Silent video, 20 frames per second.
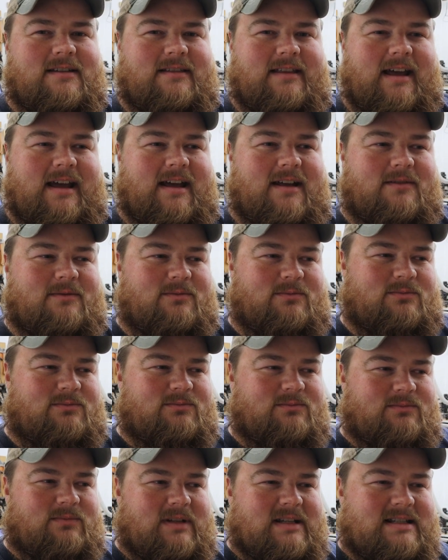that
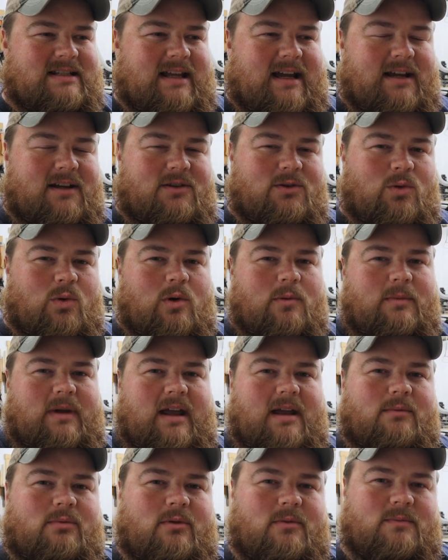is like Norm
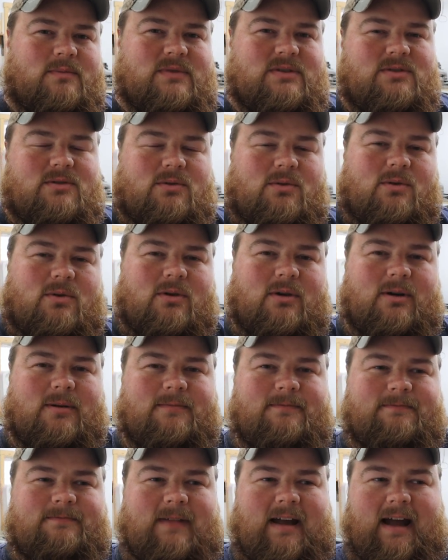Abrams
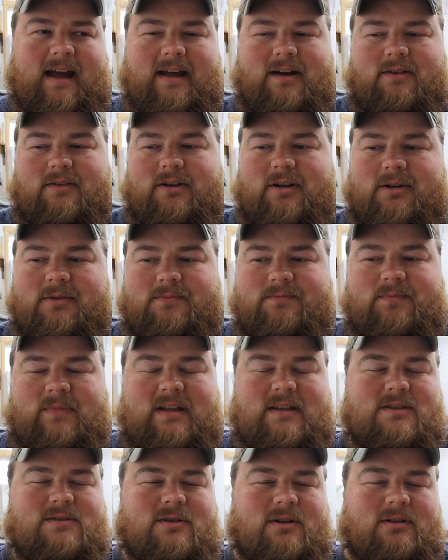or I don't know,
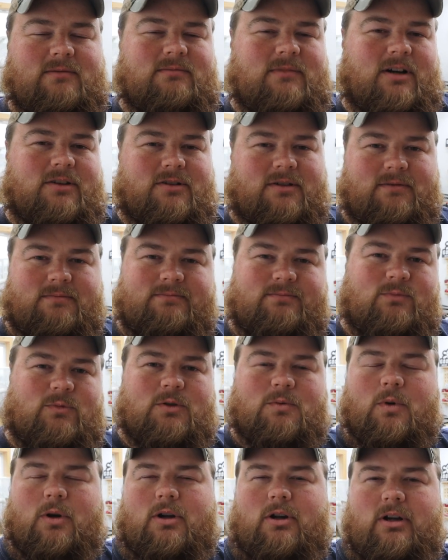insert other
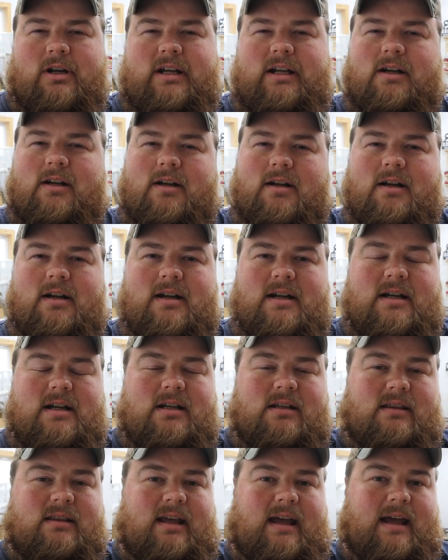woodworker here
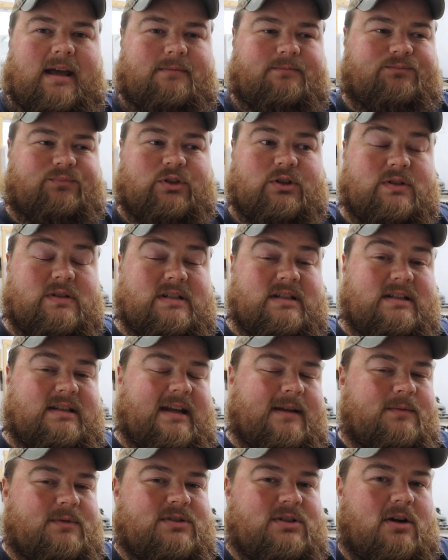that uses a
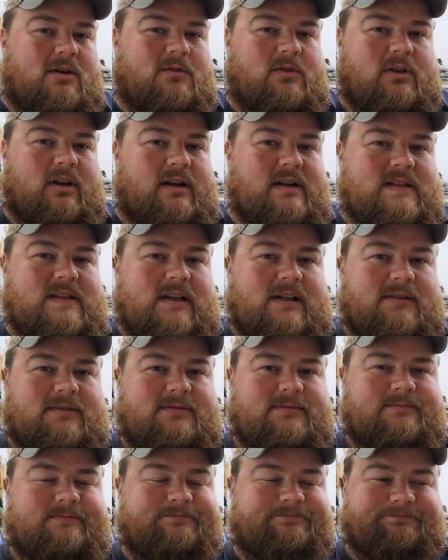table saw for a lot of
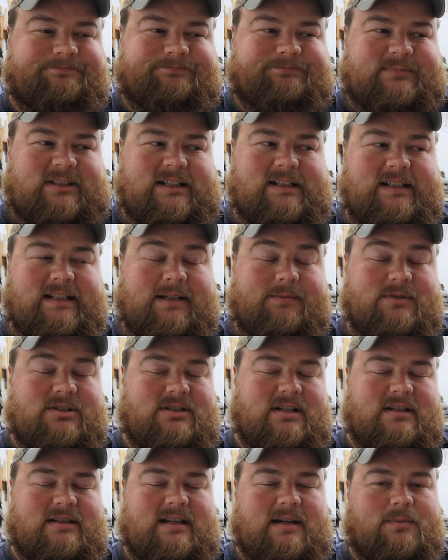stuff. Apparently I'm
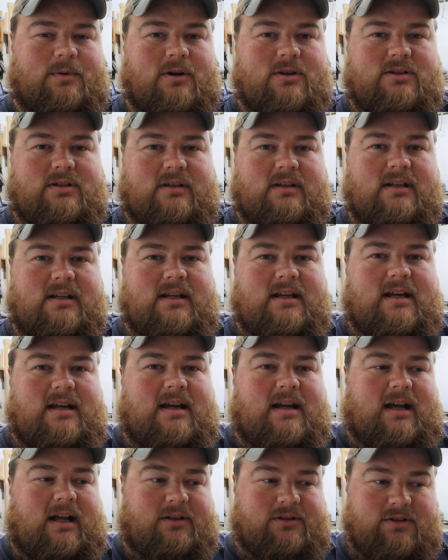just not that person.
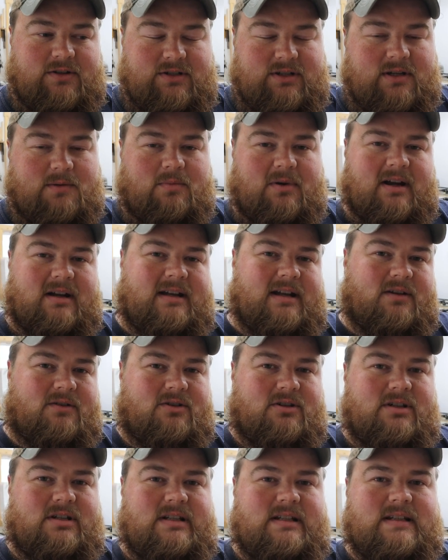I'll use it to break
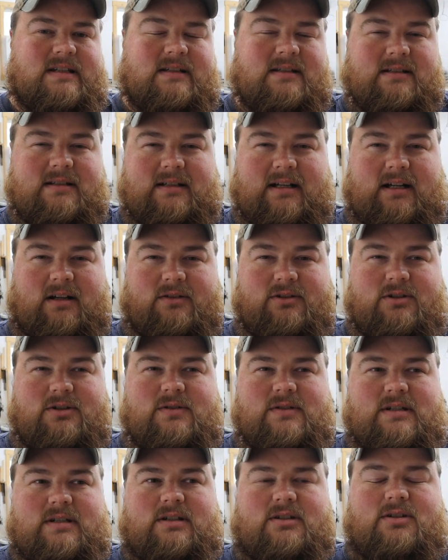down goods. I'll
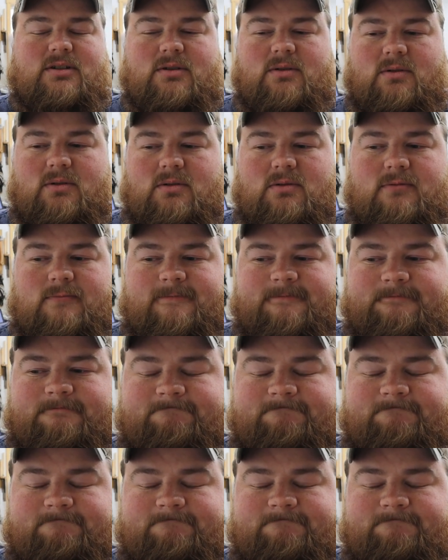use it to